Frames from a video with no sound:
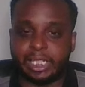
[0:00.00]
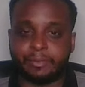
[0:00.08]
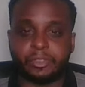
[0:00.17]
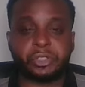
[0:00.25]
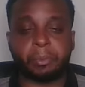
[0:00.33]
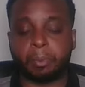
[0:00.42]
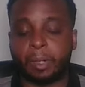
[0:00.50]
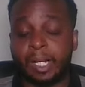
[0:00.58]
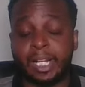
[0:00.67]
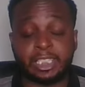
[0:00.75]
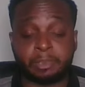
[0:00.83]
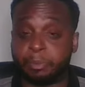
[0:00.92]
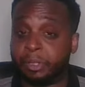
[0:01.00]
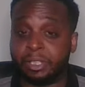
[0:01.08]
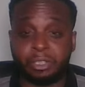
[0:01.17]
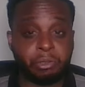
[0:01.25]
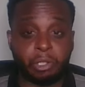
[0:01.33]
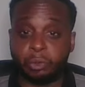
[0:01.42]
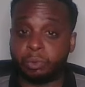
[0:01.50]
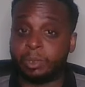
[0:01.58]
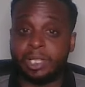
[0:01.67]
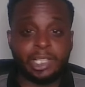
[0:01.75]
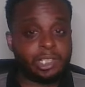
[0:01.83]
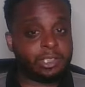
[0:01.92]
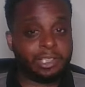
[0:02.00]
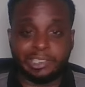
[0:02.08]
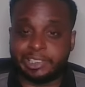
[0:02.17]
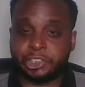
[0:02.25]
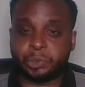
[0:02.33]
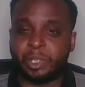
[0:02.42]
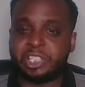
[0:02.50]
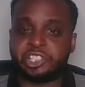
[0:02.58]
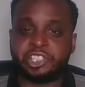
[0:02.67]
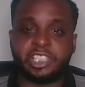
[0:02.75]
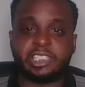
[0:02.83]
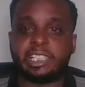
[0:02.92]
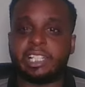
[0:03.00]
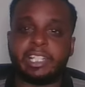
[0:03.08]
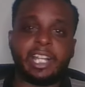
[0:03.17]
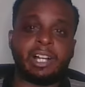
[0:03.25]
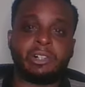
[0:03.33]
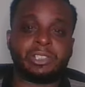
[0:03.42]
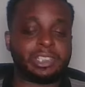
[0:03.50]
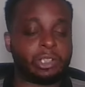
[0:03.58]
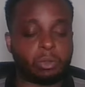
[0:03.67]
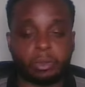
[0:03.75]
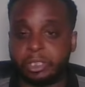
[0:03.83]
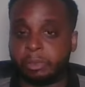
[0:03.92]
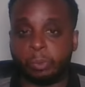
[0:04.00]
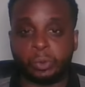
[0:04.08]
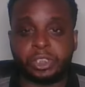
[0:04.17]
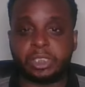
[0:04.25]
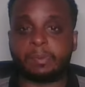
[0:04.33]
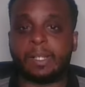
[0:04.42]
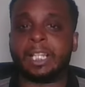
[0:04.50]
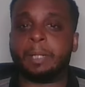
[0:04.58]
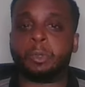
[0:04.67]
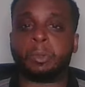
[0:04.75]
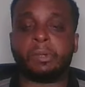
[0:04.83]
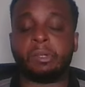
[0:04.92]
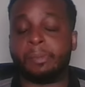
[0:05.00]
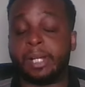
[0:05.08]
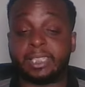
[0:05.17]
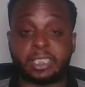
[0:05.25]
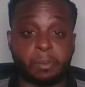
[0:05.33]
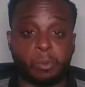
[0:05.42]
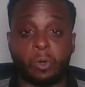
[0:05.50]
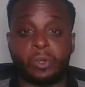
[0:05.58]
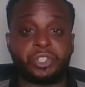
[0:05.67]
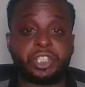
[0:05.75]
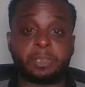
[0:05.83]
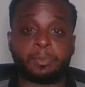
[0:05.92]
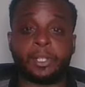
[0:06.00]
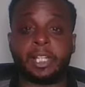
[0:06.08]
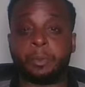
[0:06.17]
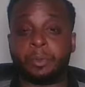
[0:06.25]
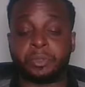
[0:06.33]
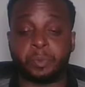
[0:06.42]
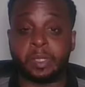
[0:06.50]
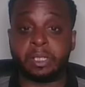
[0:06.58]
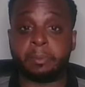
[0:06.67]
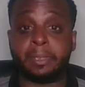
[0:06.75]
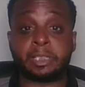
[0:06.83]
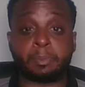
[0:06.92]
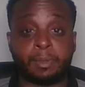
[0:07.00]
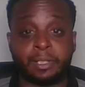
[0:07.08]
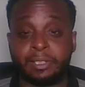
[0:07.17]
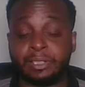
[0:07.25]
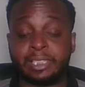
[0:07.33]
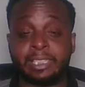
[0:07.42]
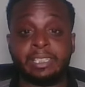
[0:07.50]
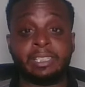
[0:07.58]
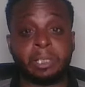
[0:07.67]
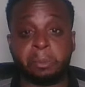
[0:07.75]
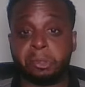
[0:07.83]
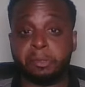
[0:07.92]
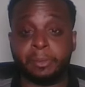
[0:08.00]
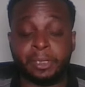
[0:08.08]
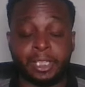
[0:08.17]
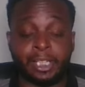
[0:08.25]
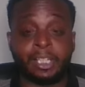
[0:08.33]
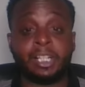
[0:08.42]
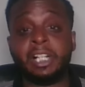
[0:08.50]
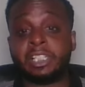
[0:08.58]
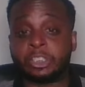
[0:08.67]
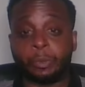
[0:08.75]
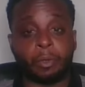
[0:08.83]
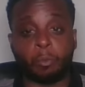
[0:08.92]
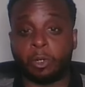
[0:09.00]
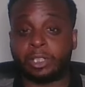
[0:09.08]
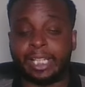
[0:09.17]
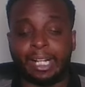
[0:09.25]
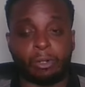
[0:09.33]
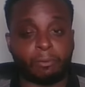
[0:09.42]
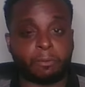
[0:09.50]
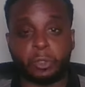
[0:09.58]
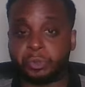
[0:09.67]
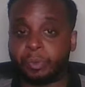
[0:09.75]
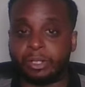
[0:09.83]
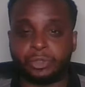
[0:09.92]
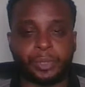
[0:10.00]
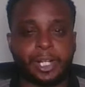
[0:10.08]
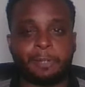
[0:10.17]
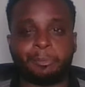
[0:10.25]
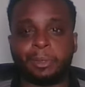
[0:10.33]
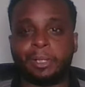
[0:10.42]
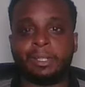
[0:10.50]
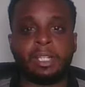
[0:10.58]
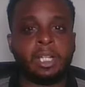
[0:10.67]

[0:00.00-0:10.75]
of a surprise, but, you know, the situation she's in now is incredible. She's finally able to play basketball, and she's playing with three of the best players in the WNBA. So it worked out, first round draft pick,